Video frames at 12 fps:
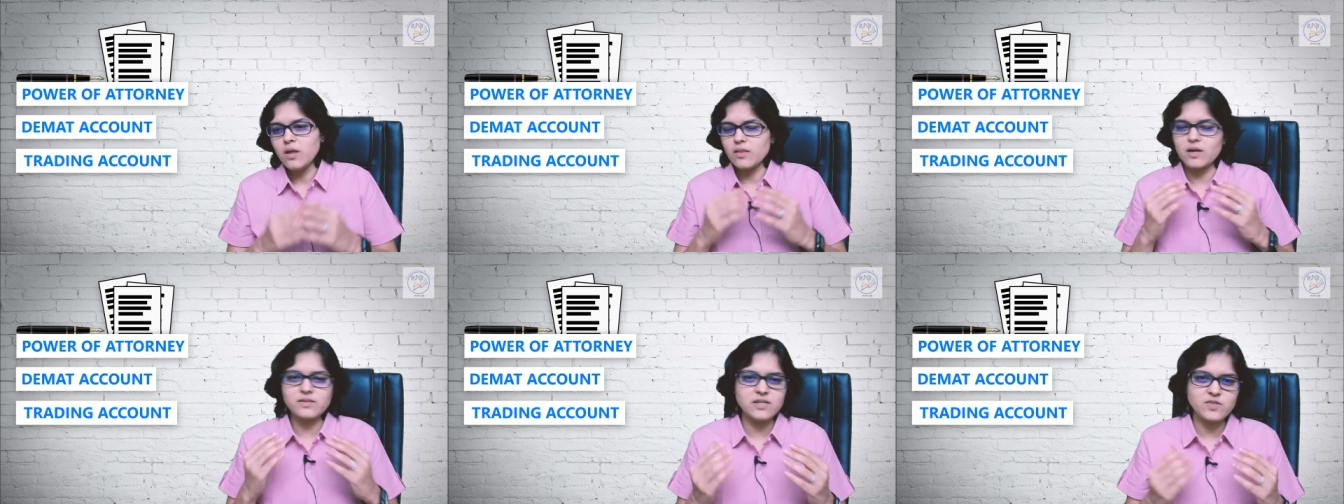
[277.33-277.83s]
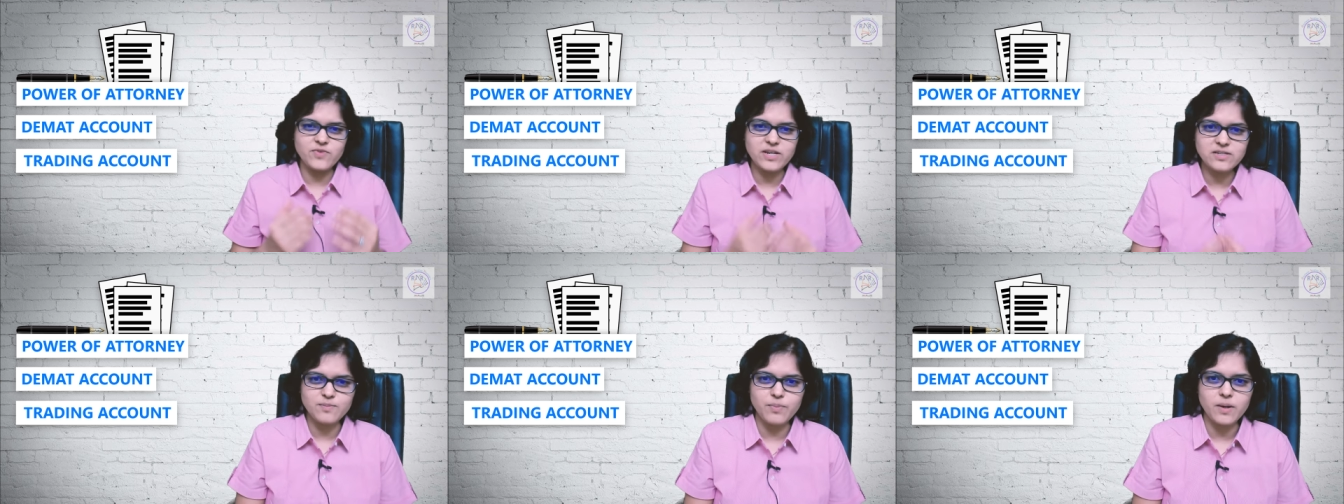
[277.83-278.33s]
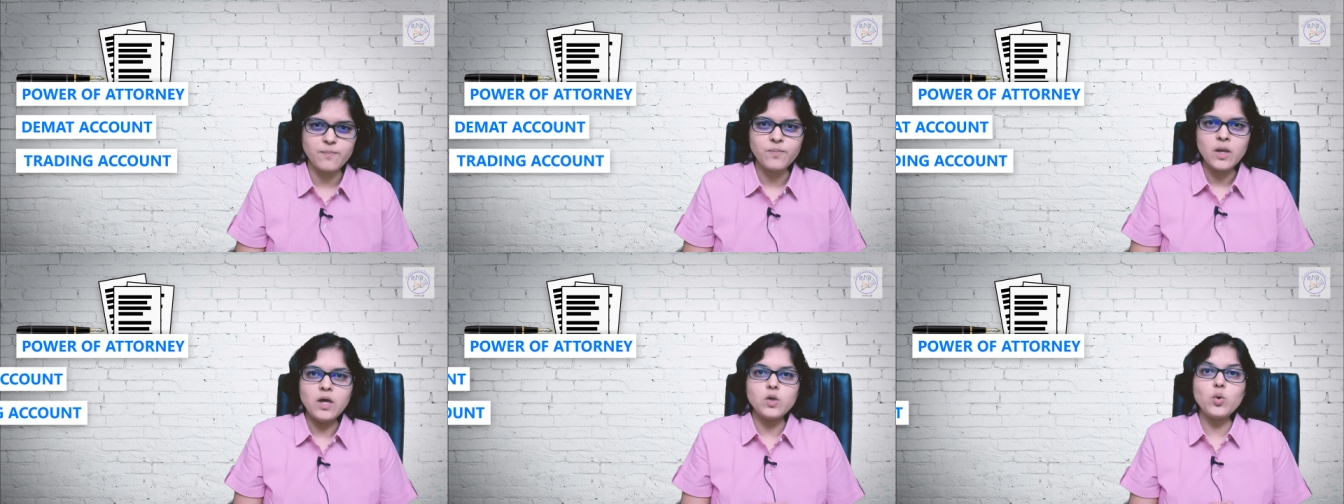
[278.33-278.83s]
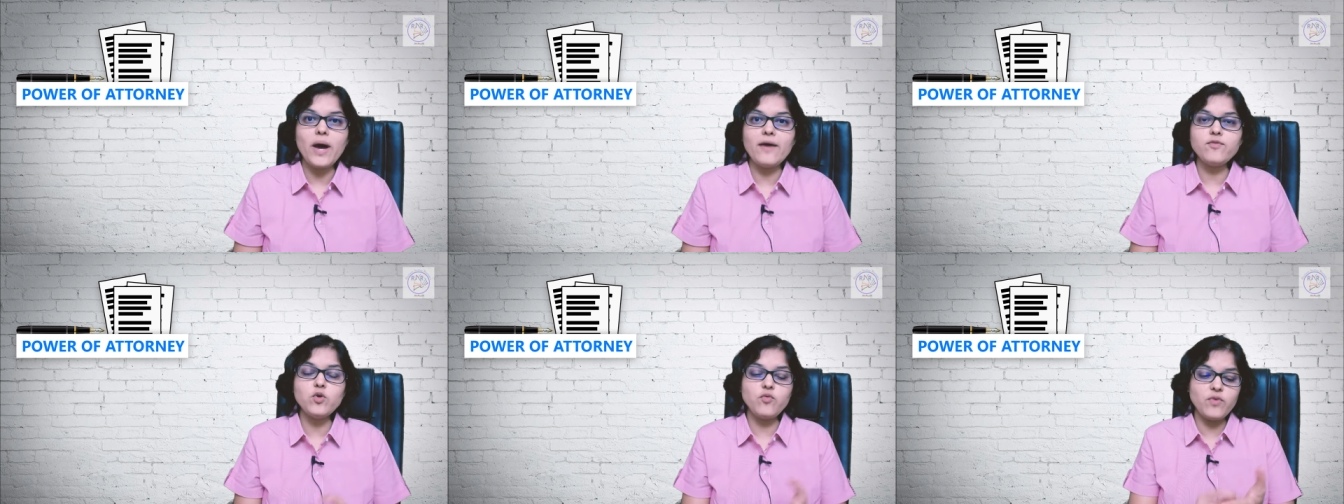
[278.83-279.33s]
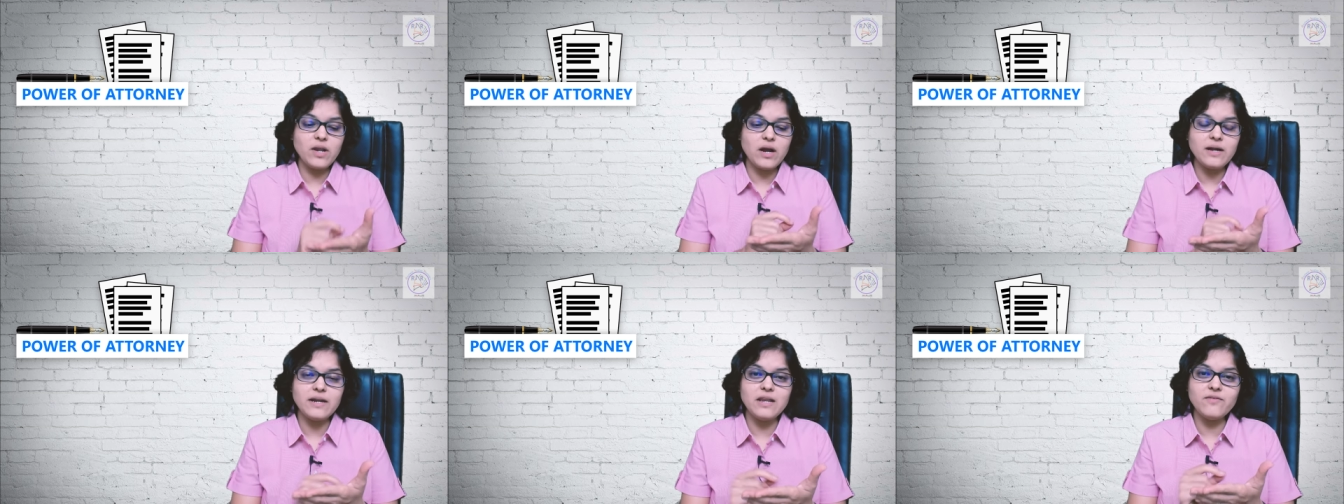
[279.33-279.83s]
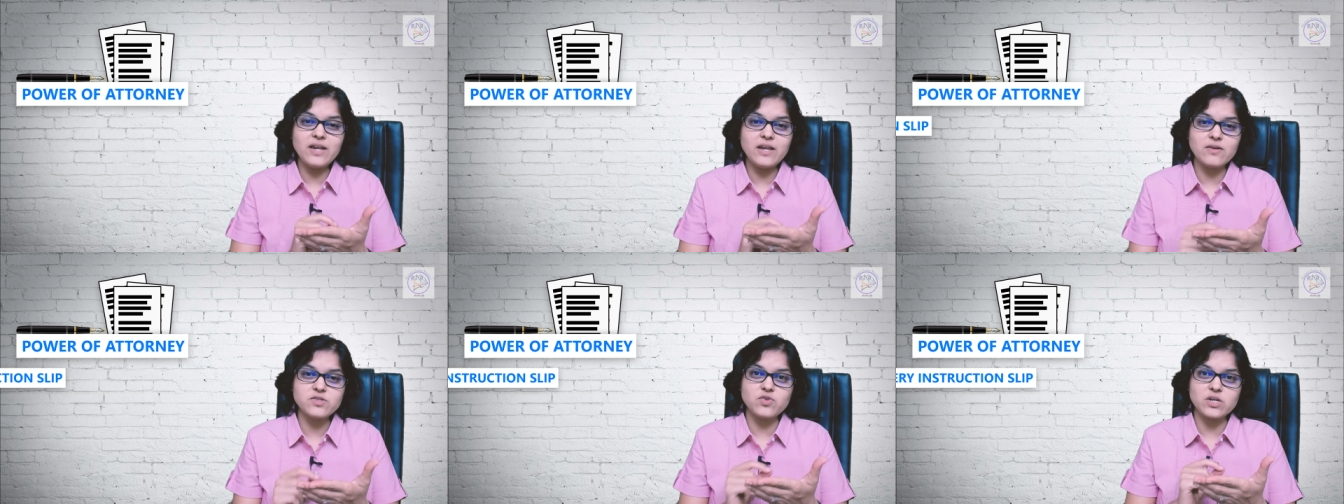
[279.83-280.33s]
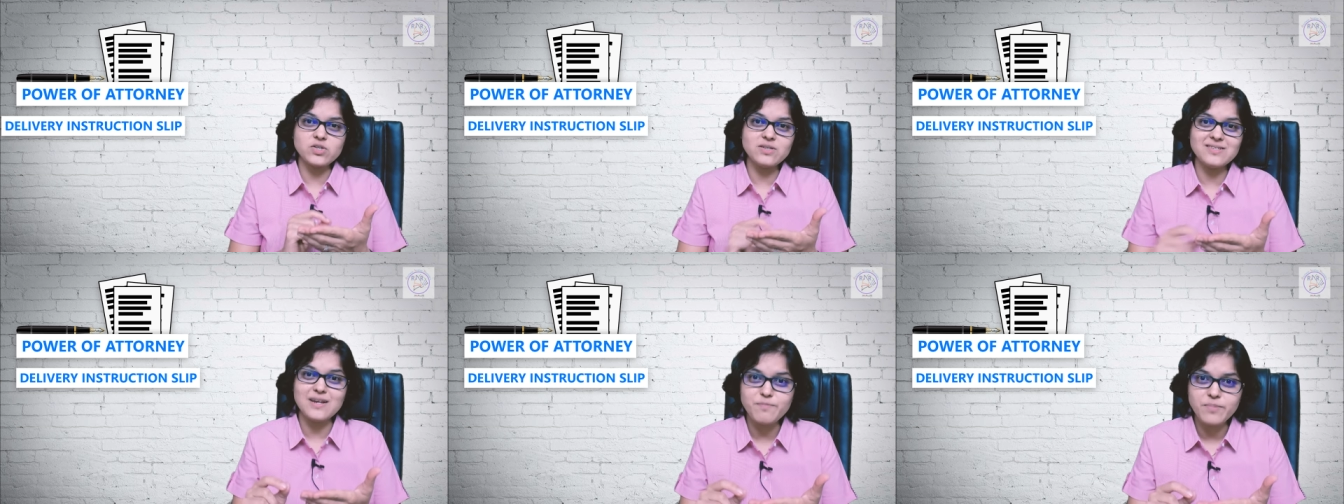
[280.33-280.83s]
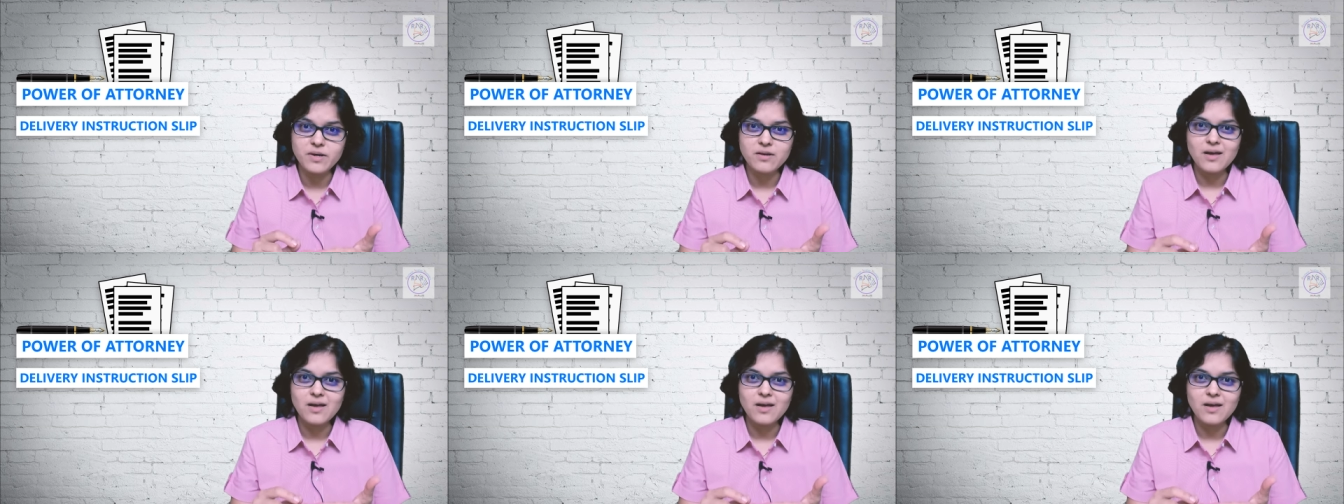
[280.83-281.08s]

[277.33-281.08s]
The answer is very simple. You have to fill a delivery instruction slip.